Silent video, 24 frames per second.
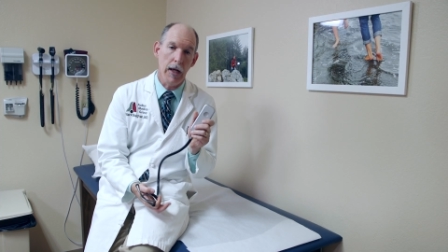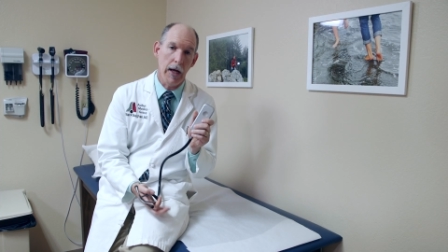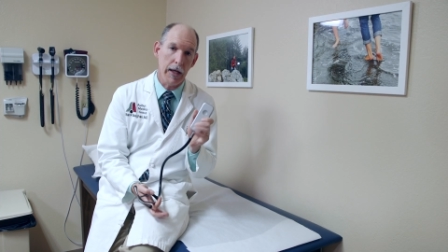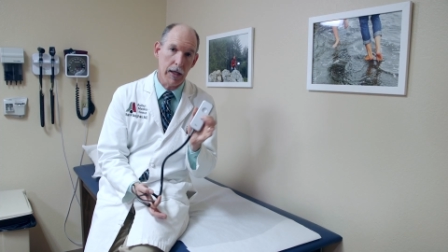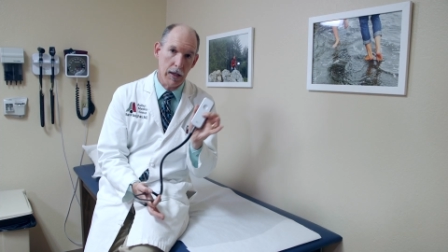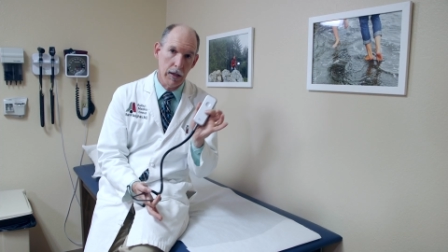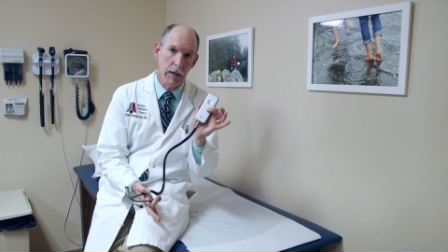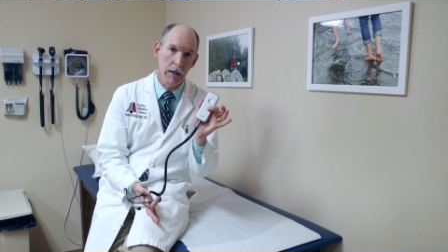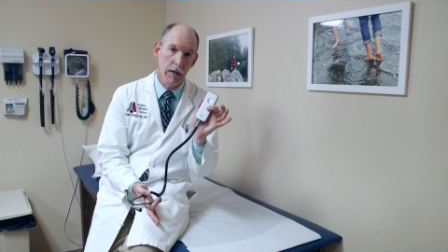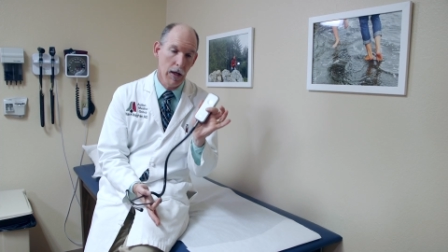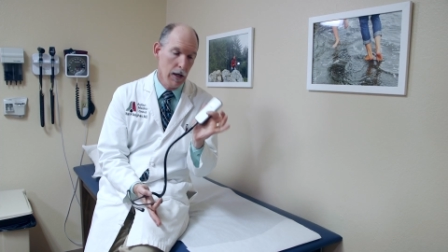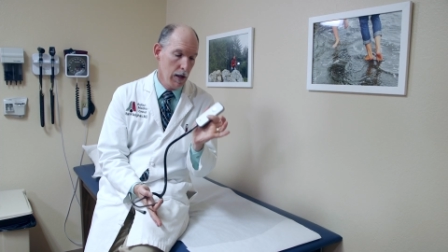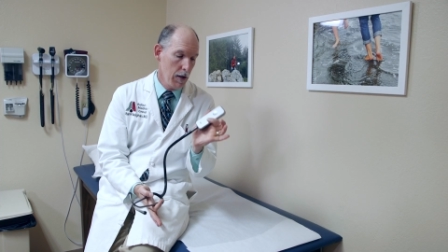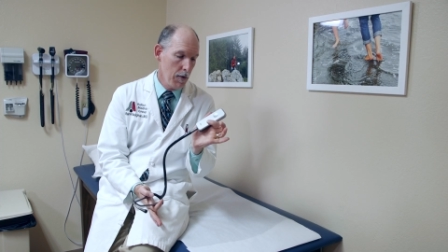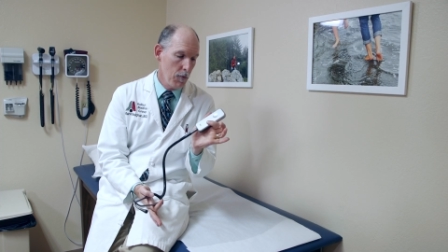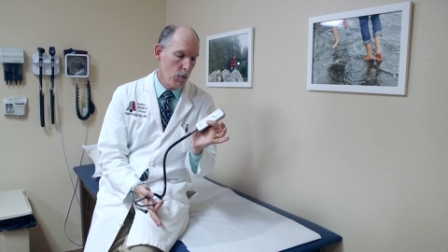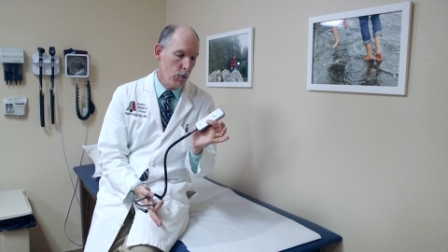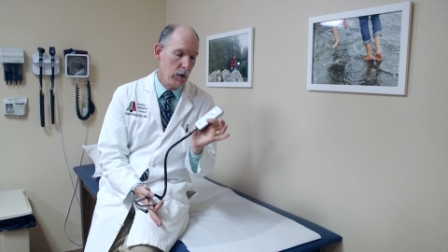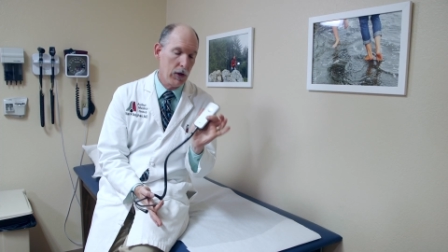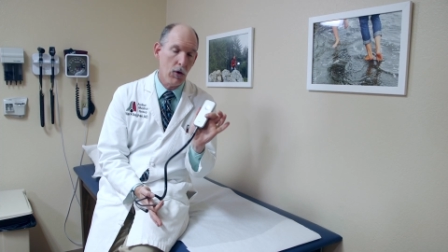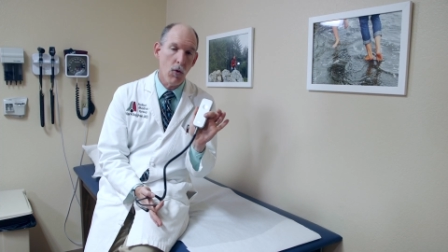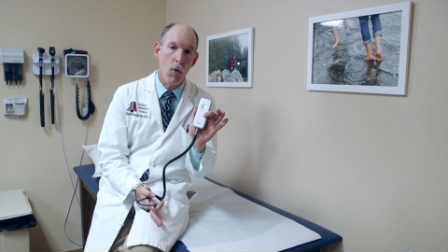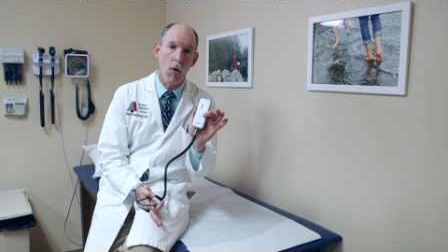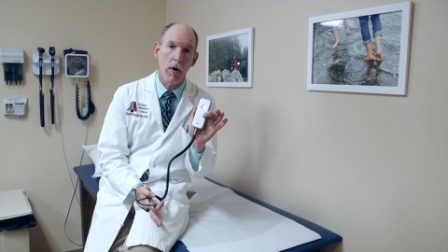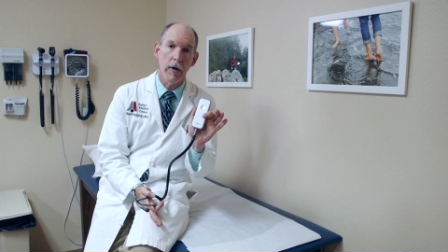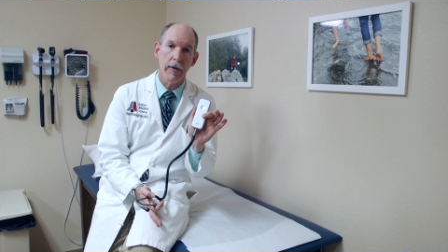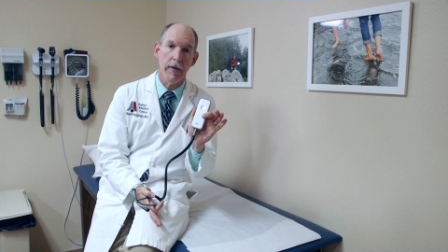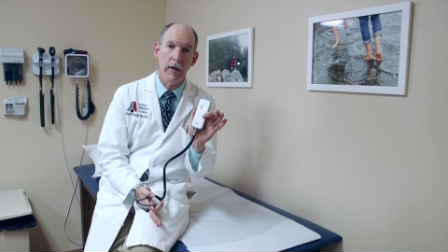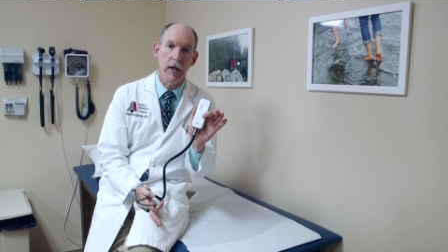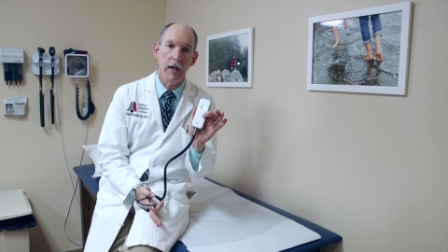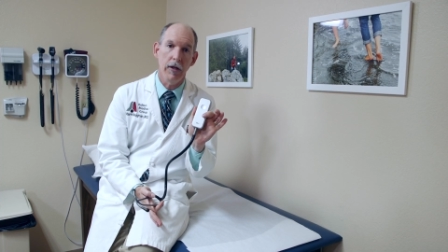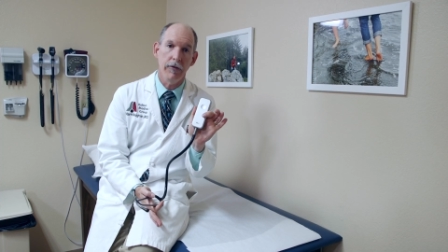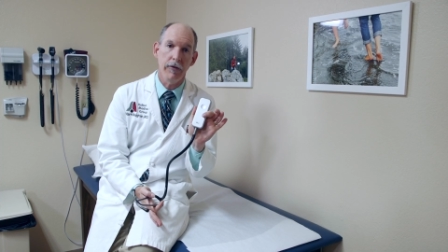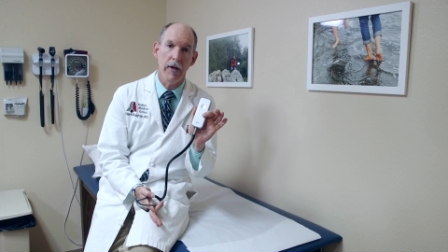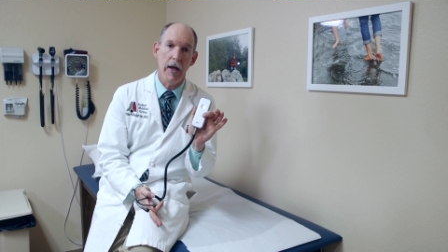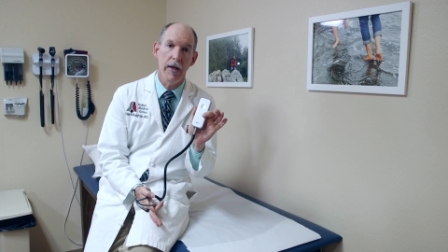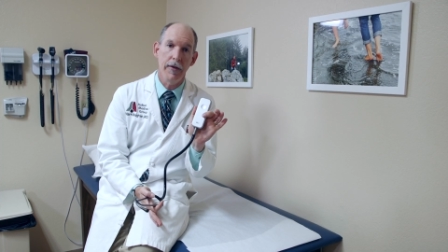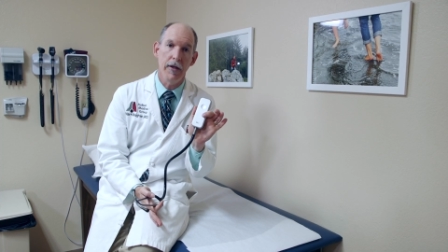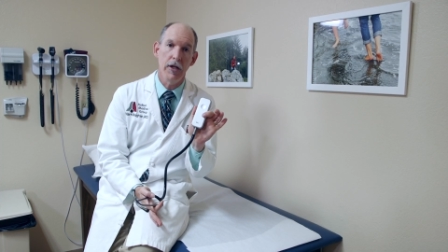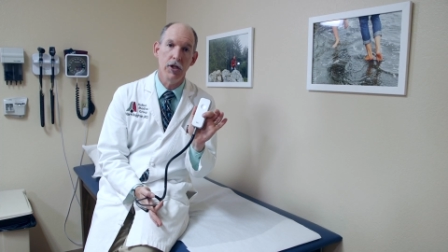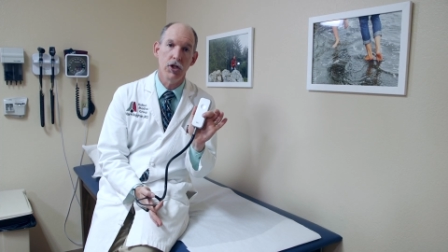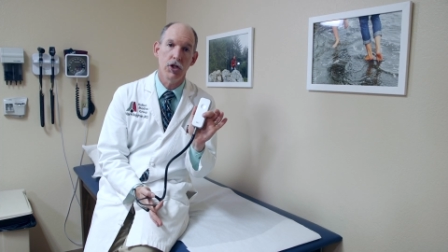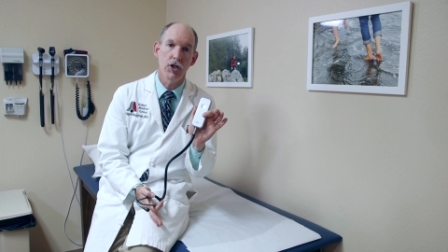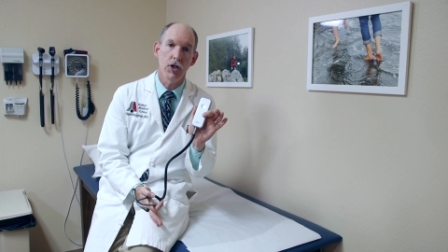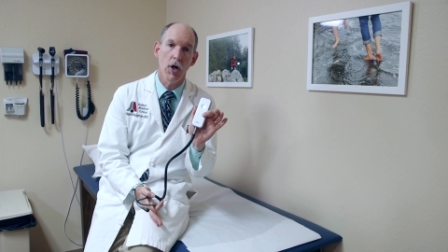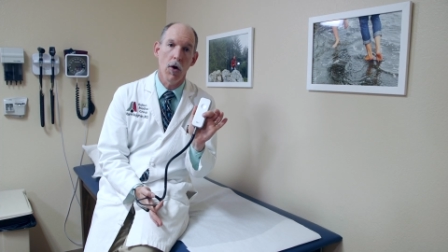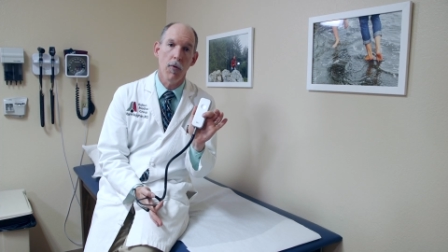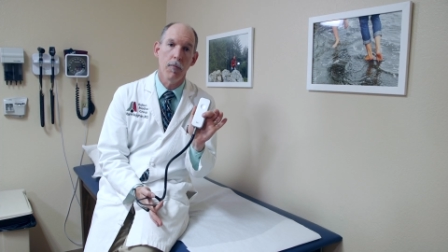I can record these and then
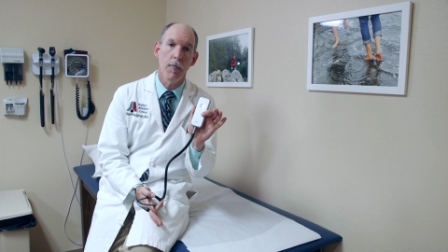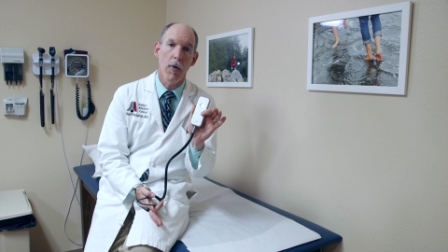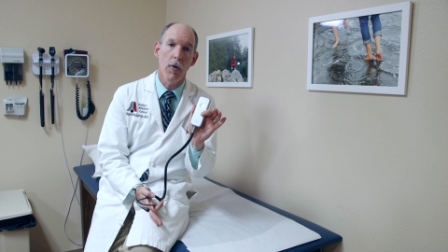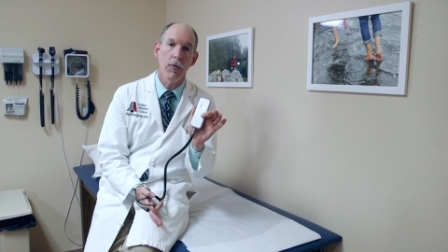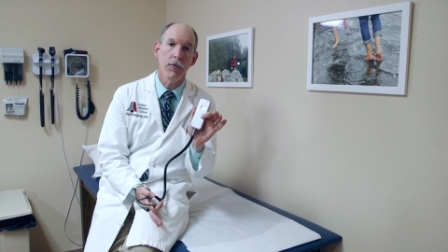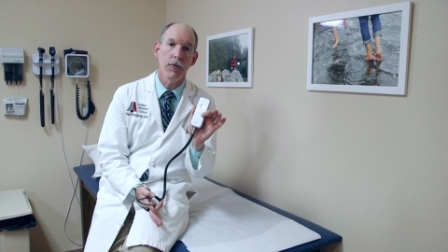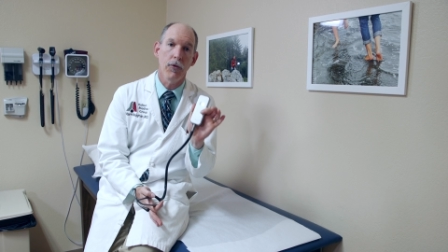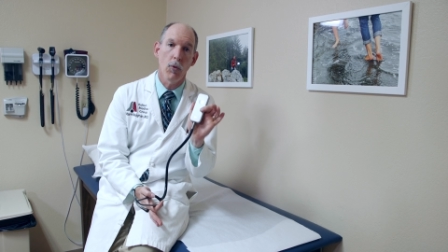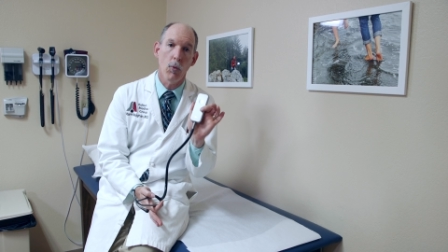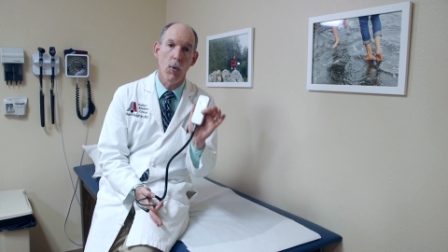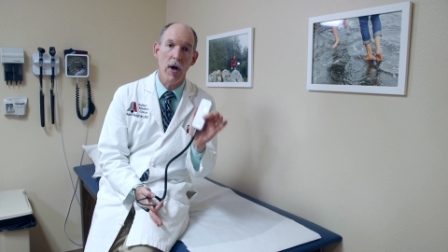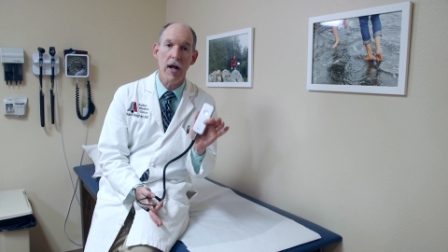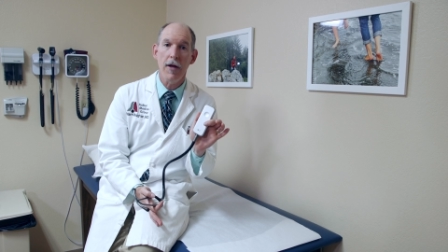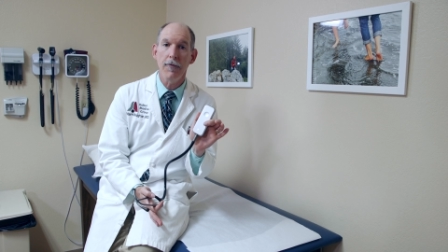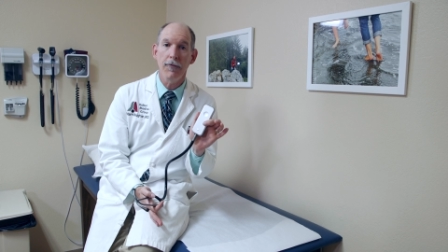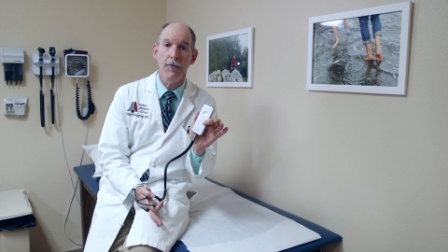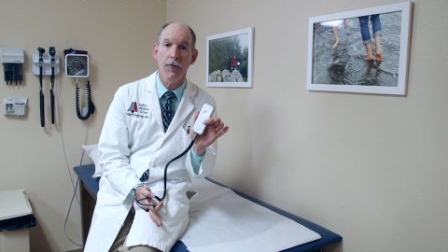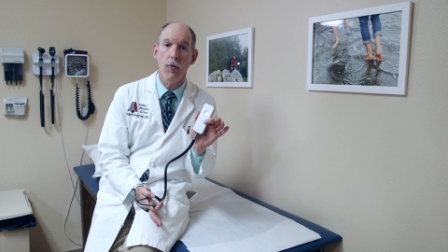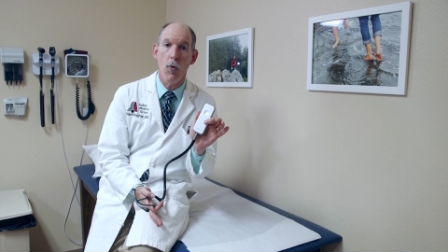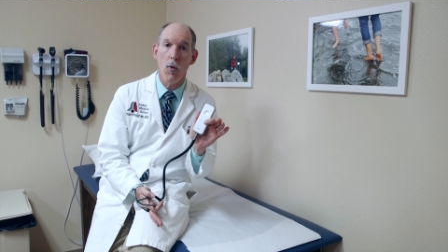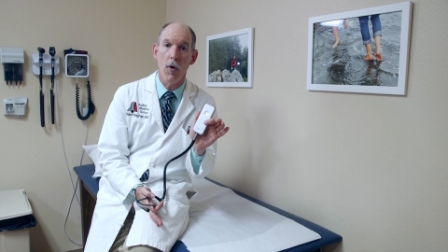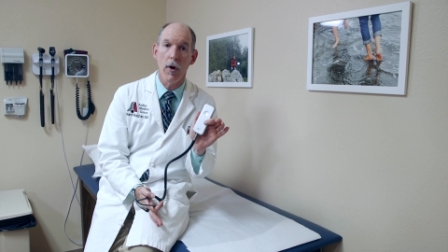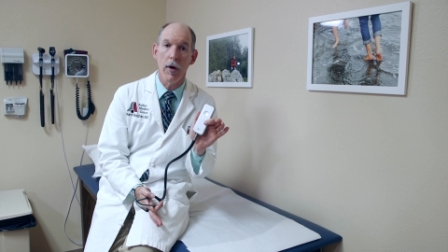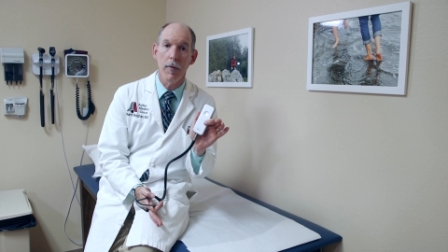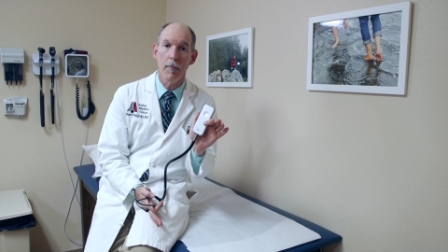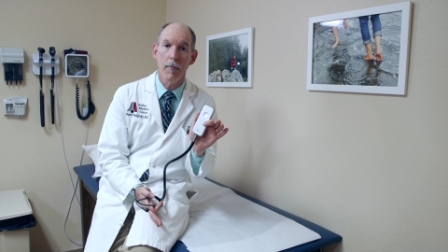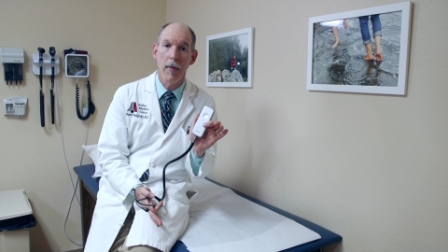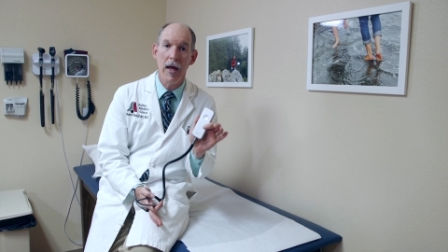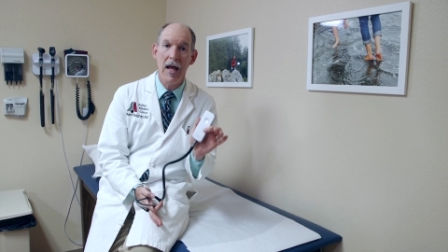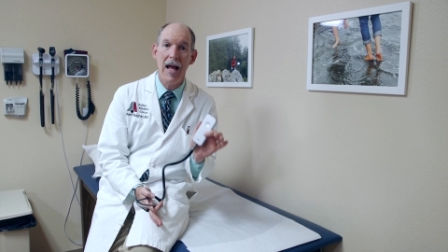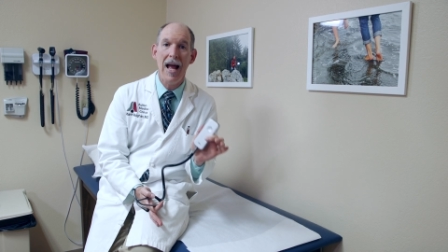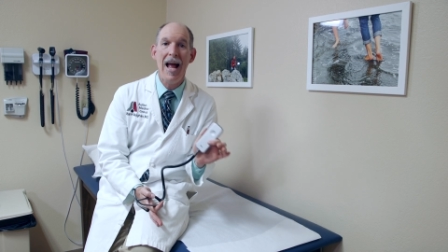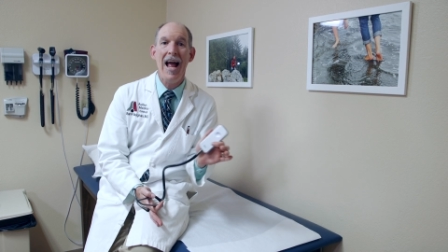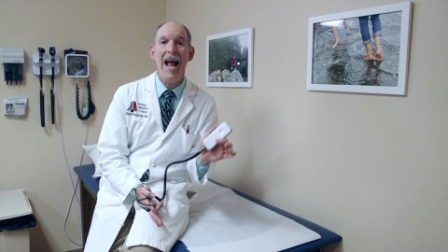show both the waveform